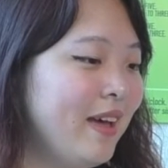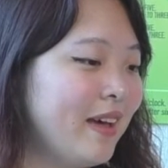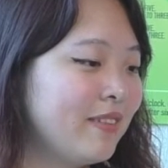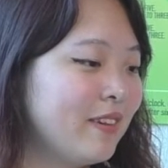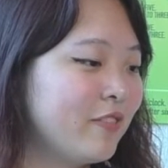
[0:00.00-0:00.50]
I
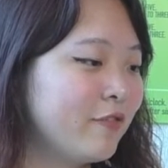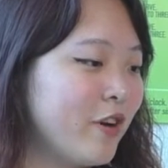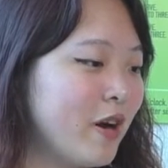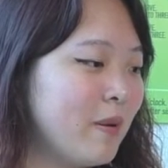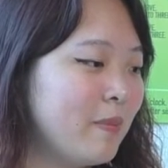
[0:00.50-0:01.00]
think
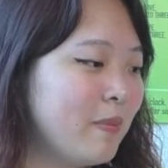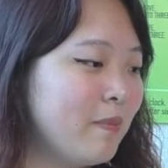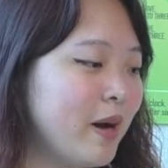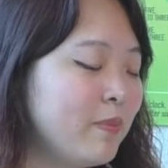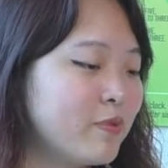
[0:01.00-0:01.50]

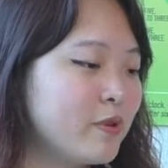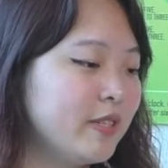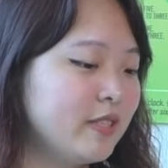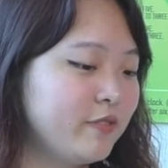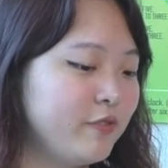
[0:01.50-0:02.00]
from my
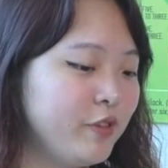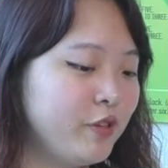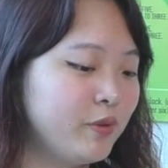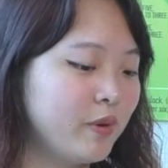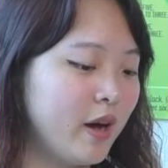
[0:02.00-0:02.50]
point of
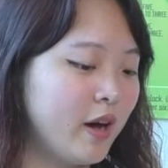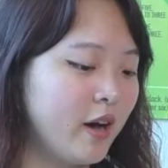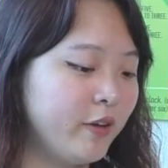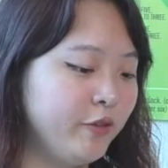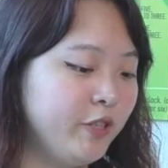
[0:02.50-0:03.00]
view,
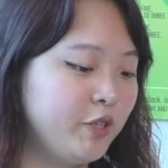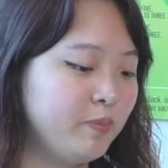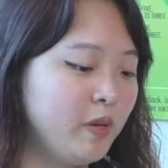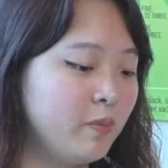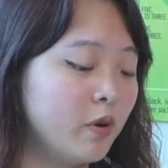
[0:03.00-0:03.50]
you need to
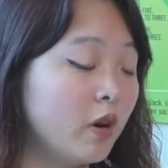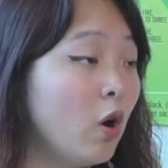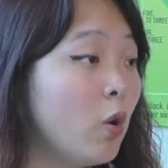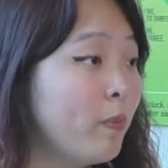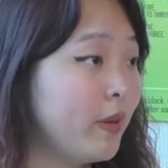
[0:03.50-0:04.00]
be more
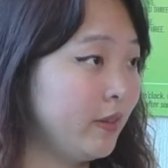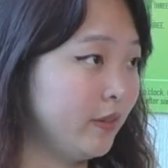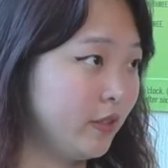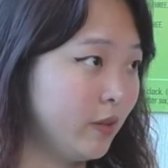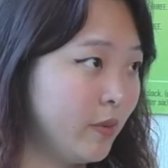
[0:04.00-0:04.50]
open
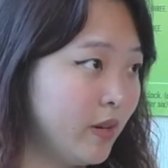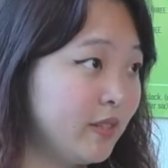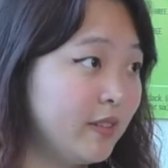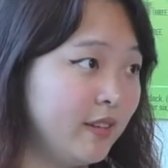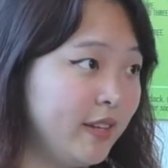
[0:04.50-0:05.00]
toward
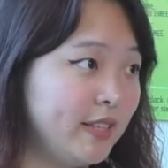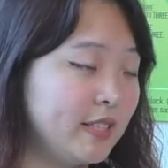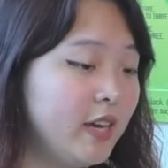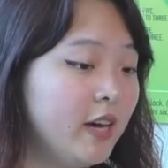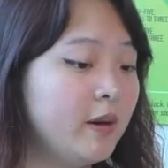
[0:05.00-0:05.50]

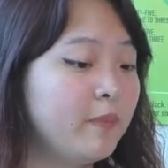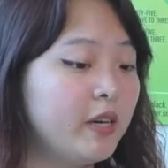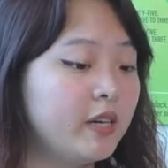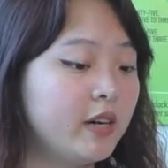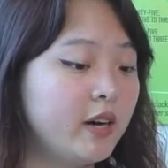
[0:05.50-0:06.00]
things
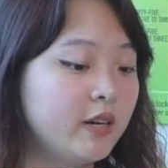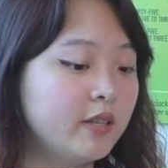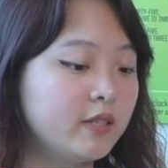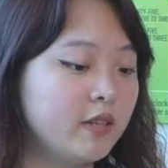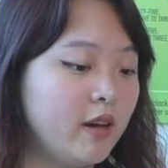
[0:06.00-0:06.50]

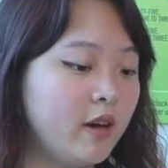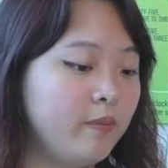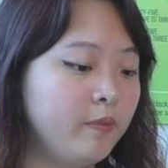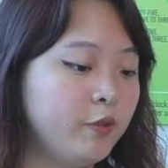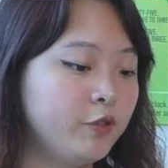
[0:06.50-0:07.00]
because
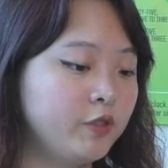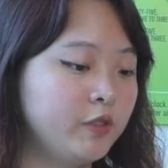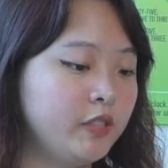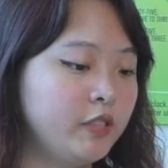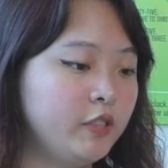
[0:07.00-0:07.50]

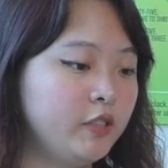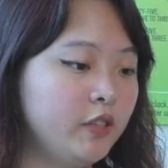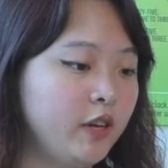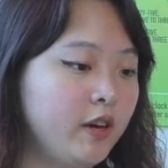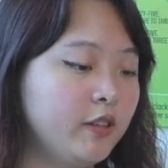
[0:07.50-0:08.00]
usually
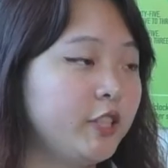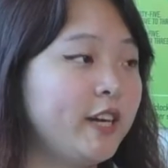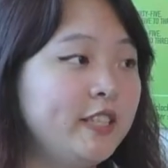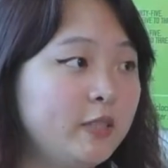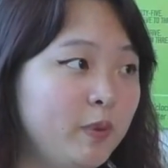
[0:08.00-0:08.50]

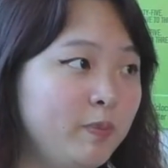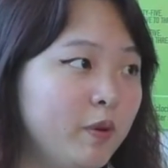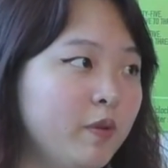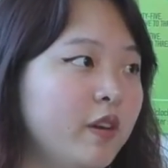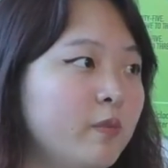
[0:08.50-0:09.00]
Chinese
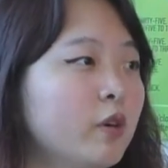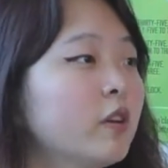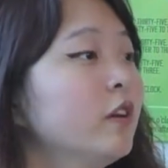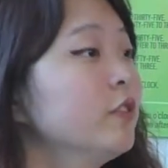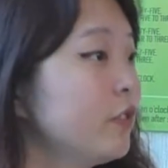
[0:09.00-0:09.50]
people, they're more
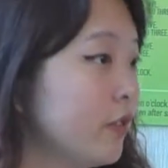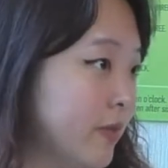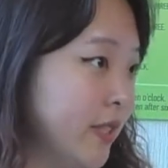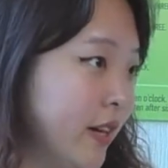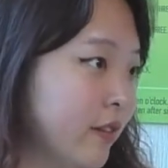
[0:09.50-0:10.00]
close to
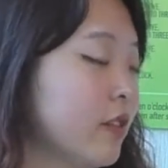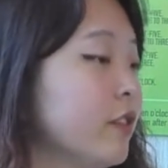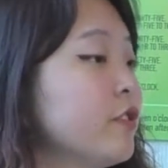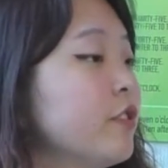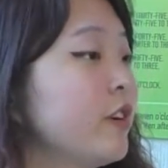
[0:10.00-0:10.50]
themselves,
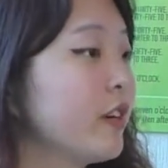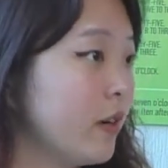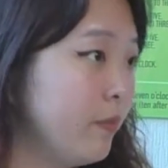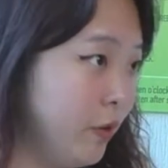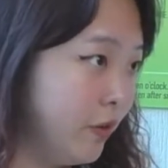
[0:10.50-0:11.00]
close to their
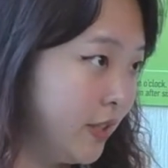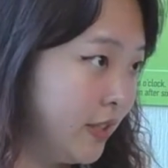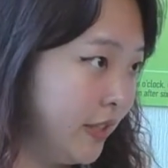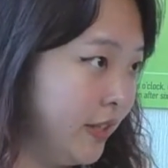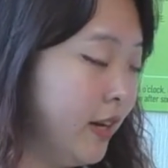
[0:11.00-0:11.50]

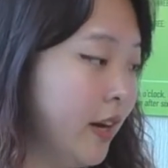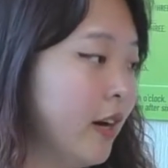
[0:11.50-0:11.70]
community.